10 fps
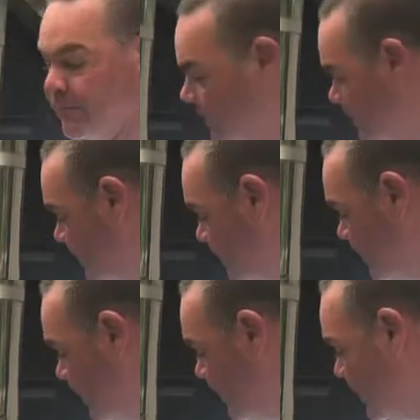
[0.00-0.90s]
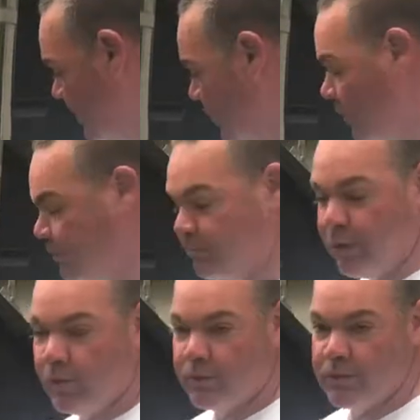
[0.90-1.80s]
It's
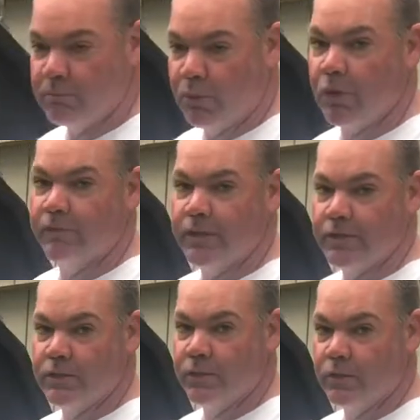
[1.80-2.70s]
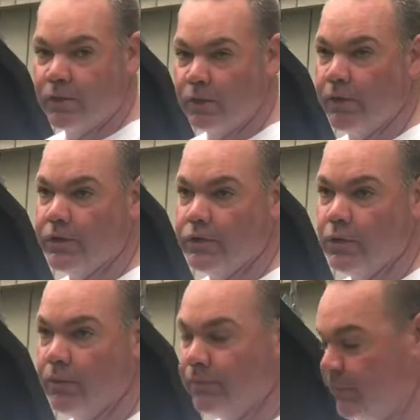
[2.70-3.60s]
been almost impervious to the
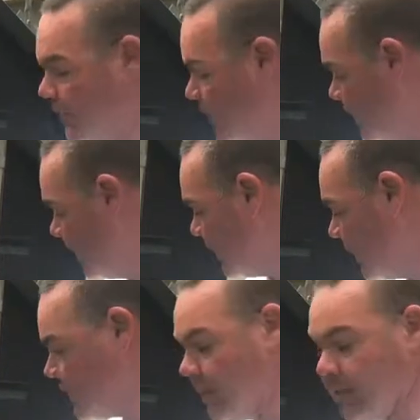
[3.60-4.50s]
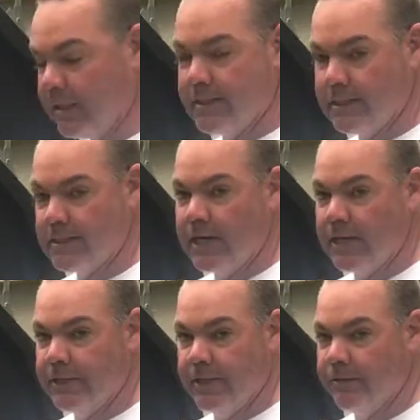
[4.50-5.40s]
creosote that's collected
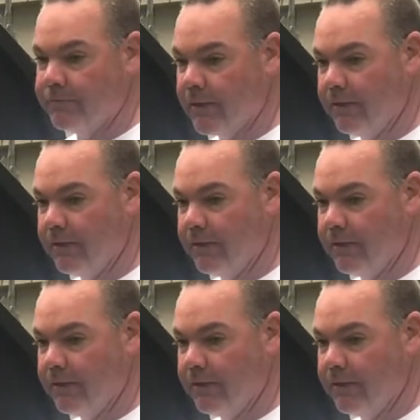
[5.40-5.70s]
inside there.